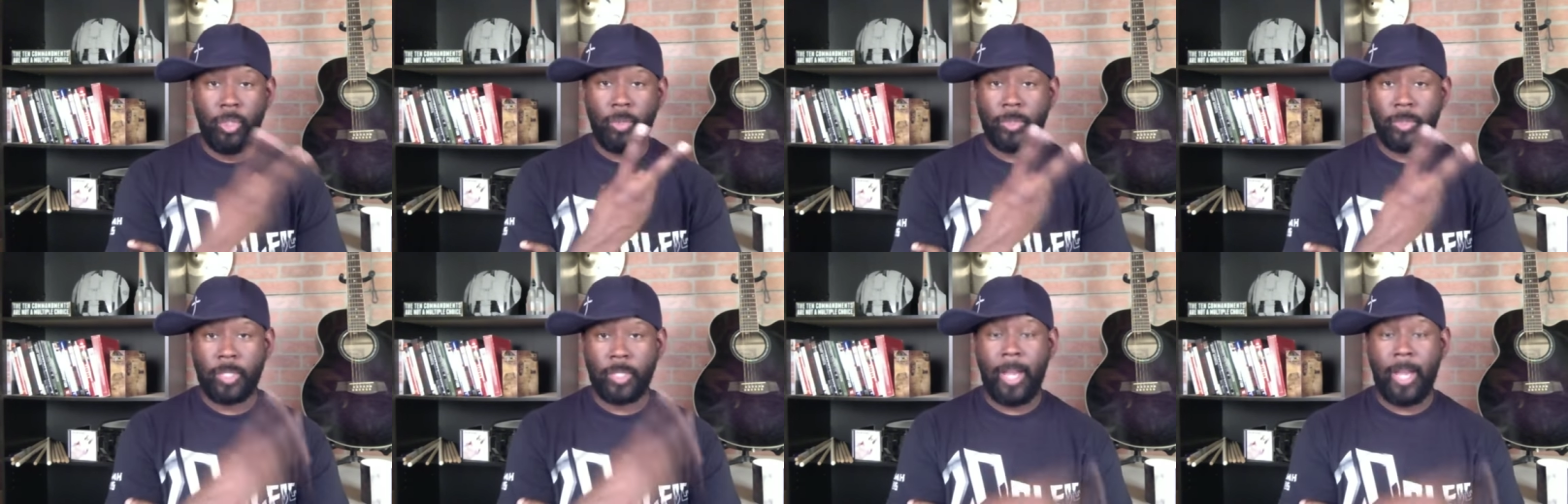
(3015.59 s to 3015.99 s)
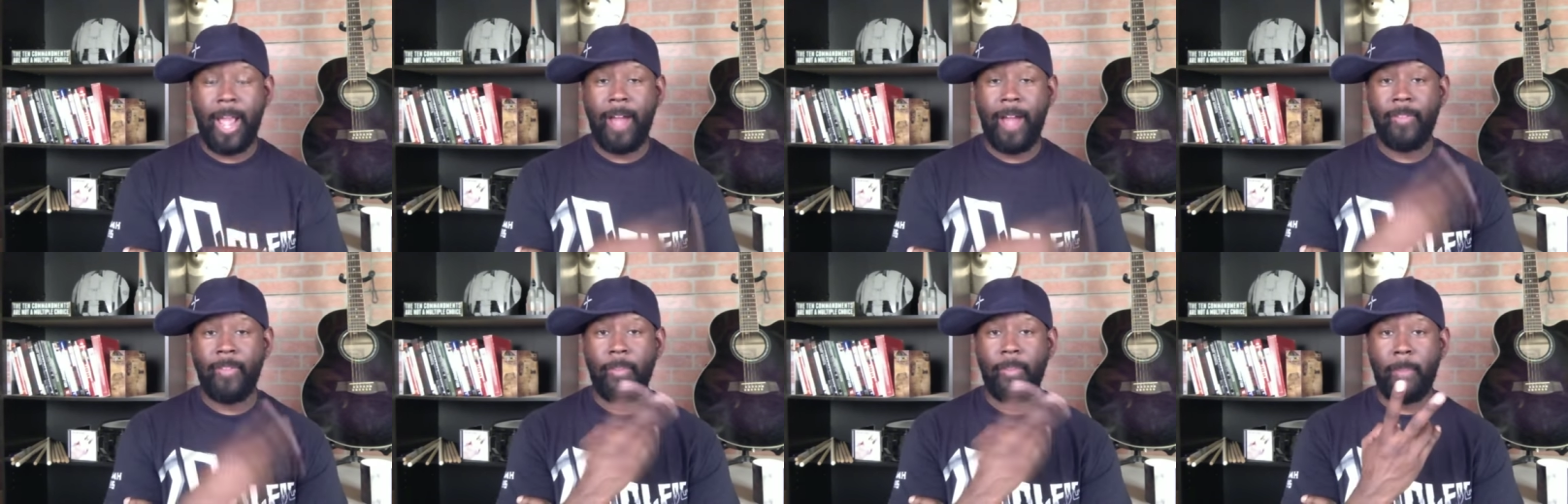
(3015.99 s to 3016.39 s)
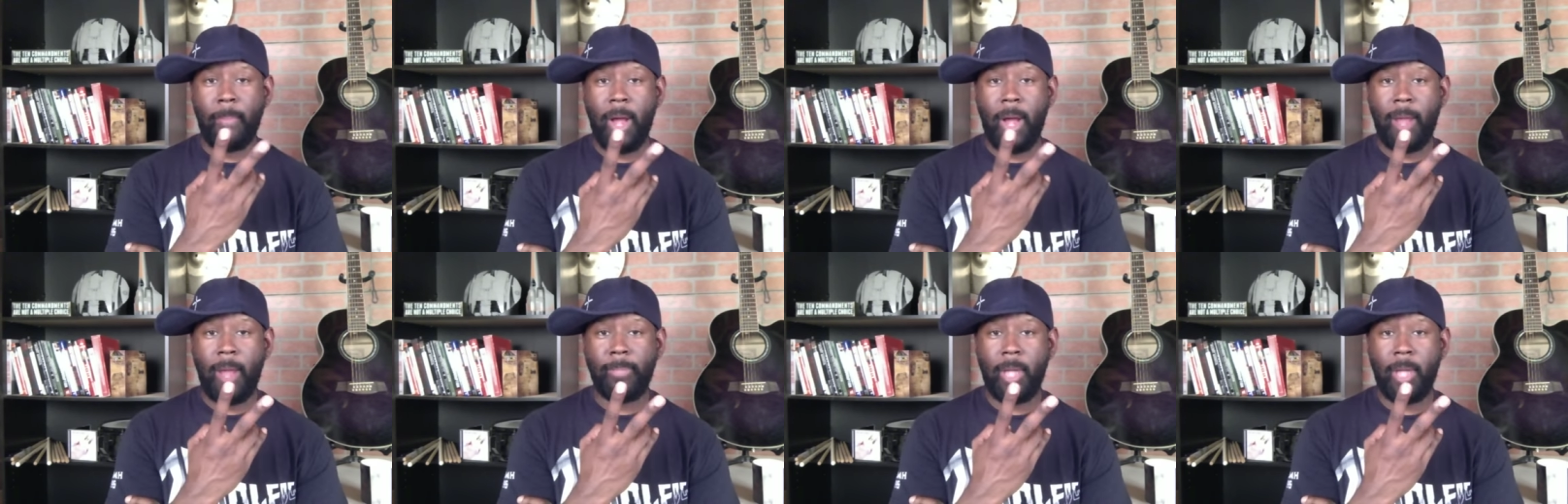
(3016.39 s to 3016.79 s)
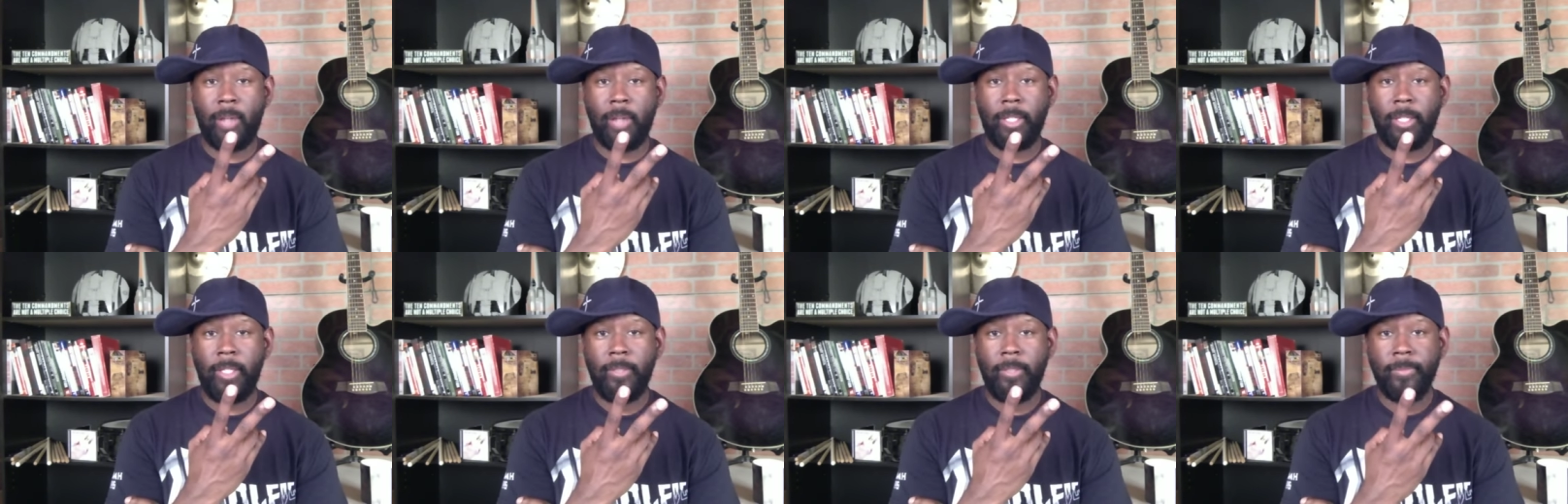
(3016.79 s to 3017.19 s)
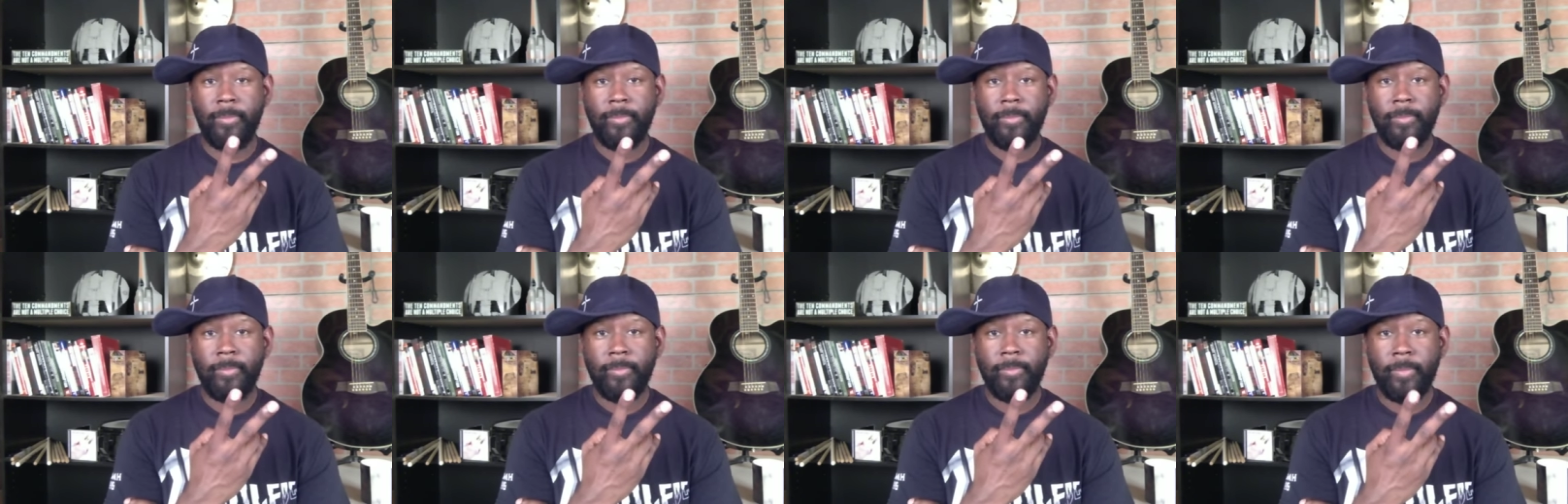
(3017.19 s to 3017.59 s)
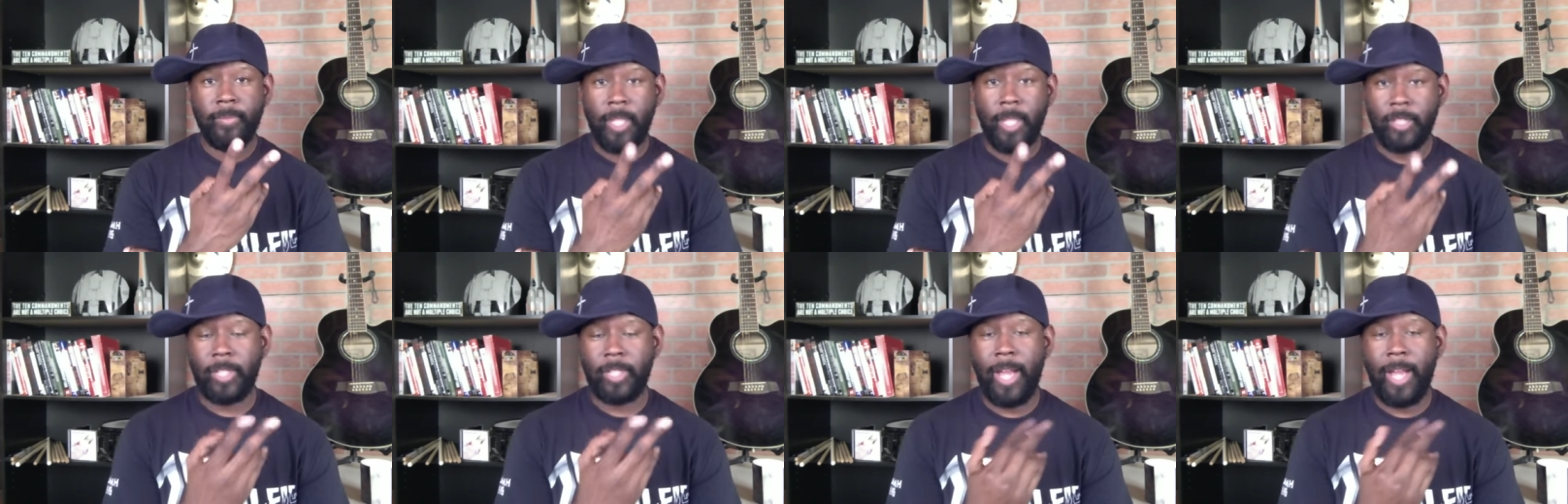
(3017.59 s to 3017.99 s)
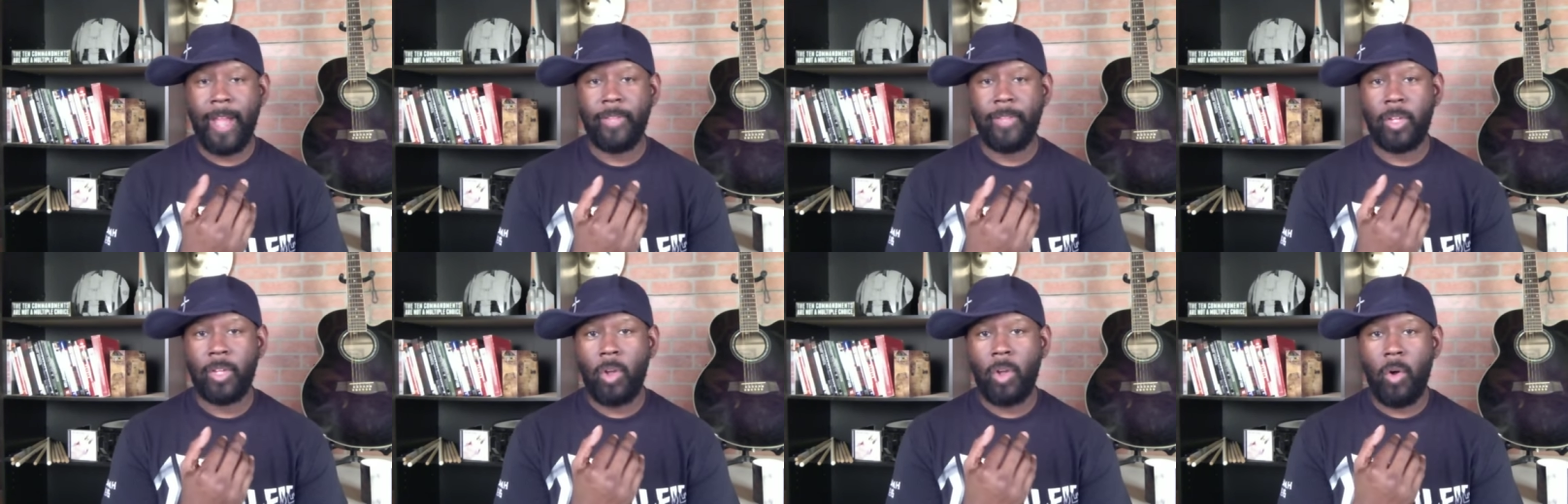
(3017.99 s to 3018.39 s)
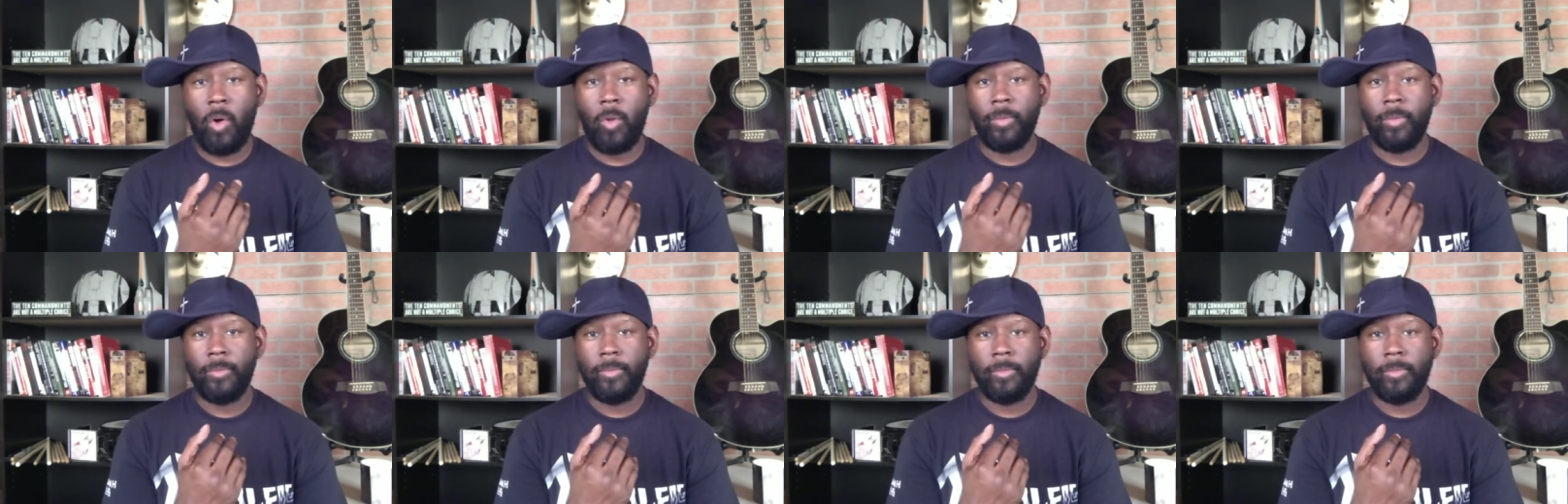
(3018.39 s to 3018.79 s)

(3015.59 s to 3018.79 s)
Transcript: It's going to have the mom donkey, yeah. and it's going to have the colt.